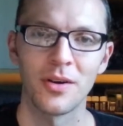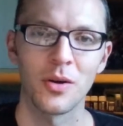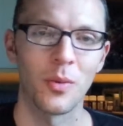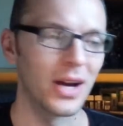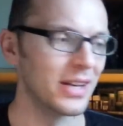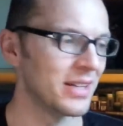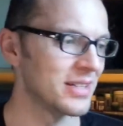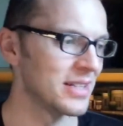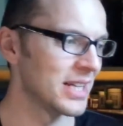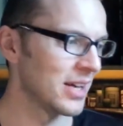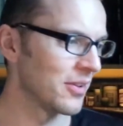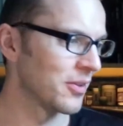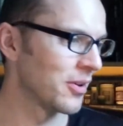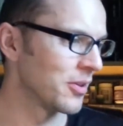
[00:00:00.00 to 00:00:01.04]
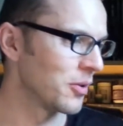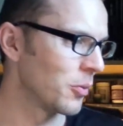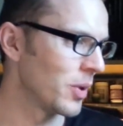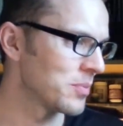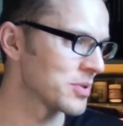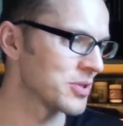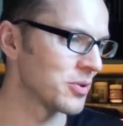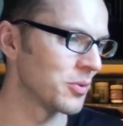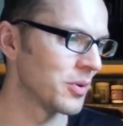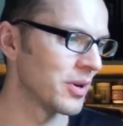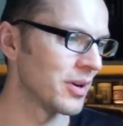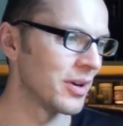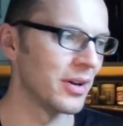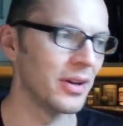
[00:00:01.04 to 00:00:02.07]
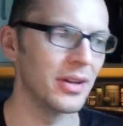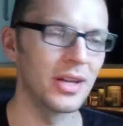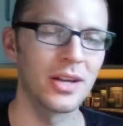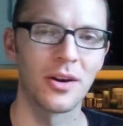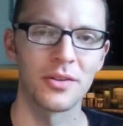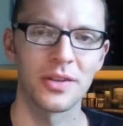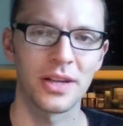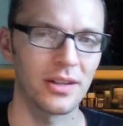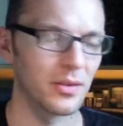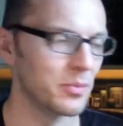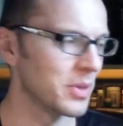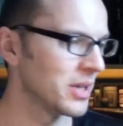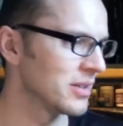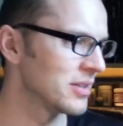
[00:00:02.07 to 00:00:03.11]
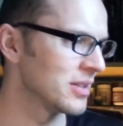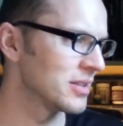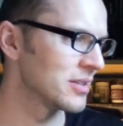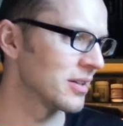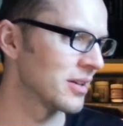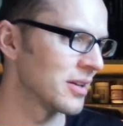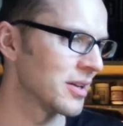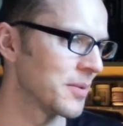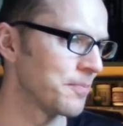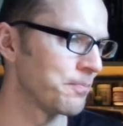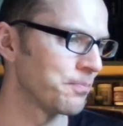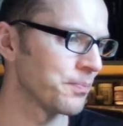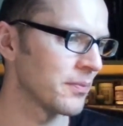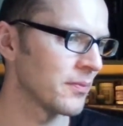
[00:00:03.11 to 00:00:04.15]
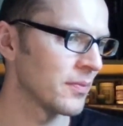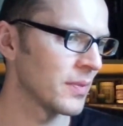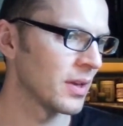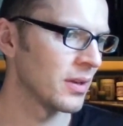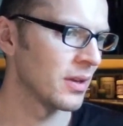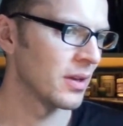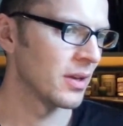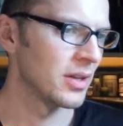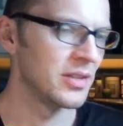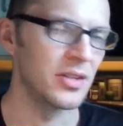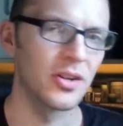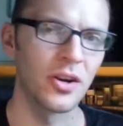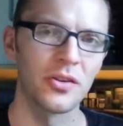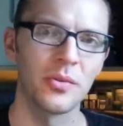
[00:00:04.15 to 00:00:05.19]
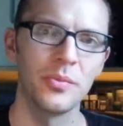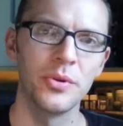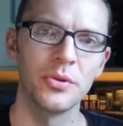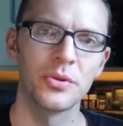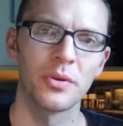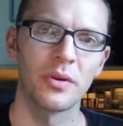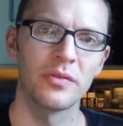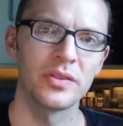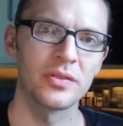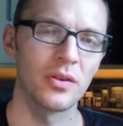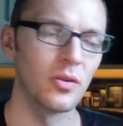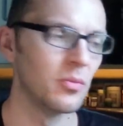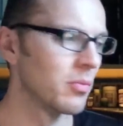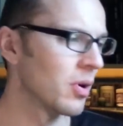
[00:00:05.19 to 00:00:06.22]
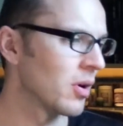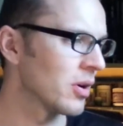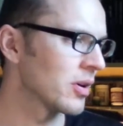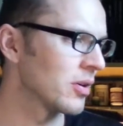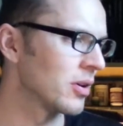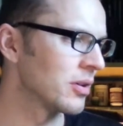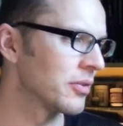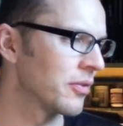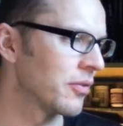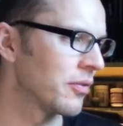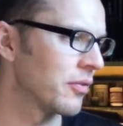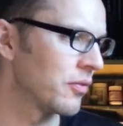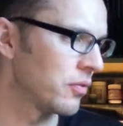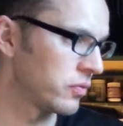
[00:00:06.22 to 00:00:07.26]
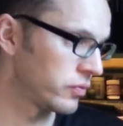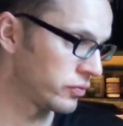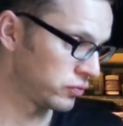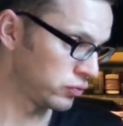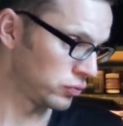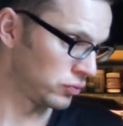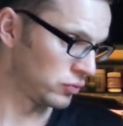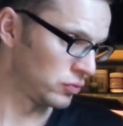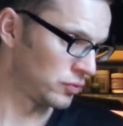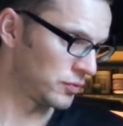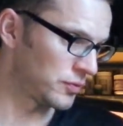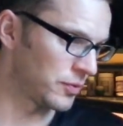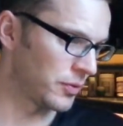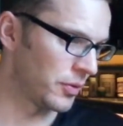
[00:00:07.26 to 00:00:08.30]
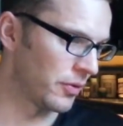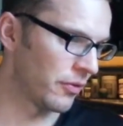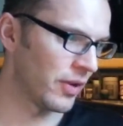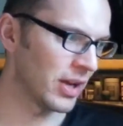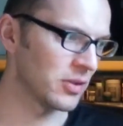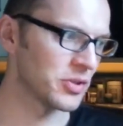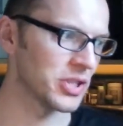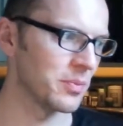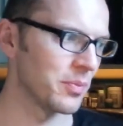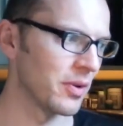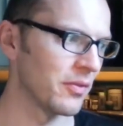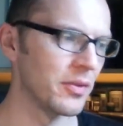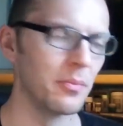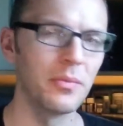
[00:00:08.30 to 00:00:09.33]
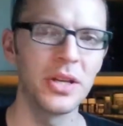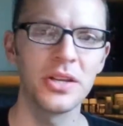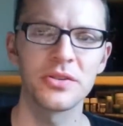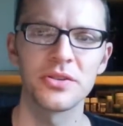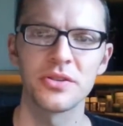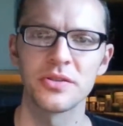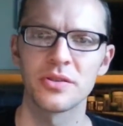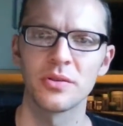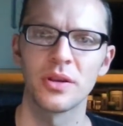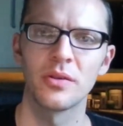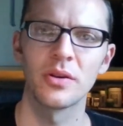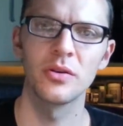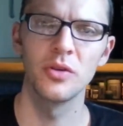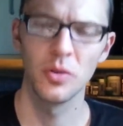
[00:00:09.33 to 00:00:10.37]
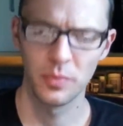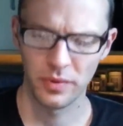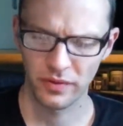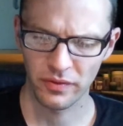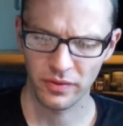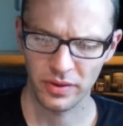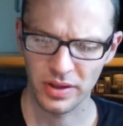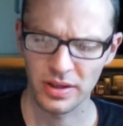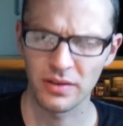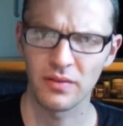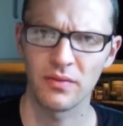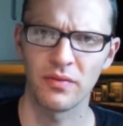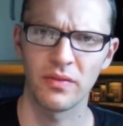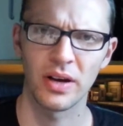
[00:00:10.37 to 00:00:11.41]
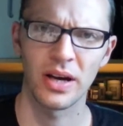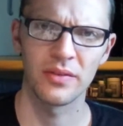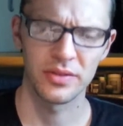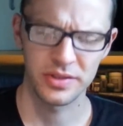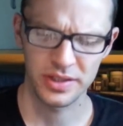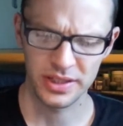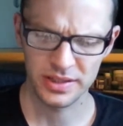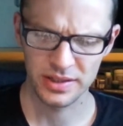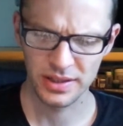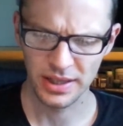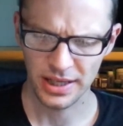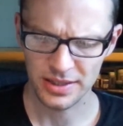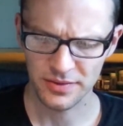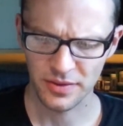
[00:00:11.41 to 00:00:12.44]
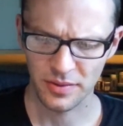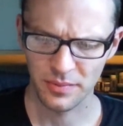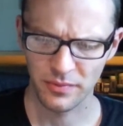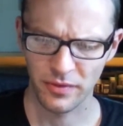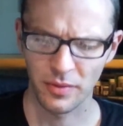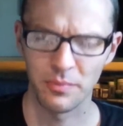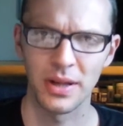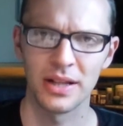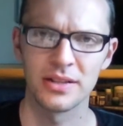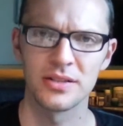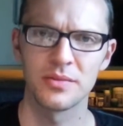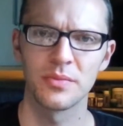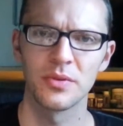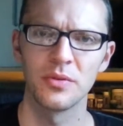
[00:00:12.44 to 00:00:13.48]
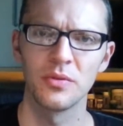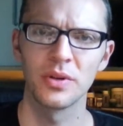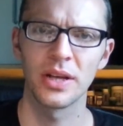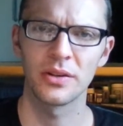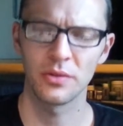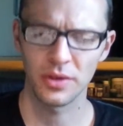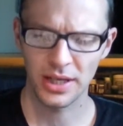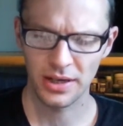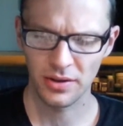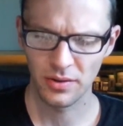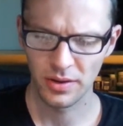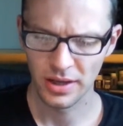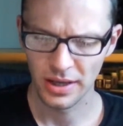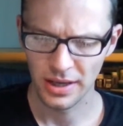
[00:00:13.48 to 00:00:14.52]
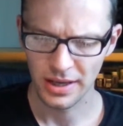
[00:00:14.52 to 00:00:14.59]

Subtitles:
quite easily on the web. So he contacted me. He's a contributor of his own blog called the Fellowship of the Miniatures. So they're a group of, I think, 5 or 6 guys from Belgium who get together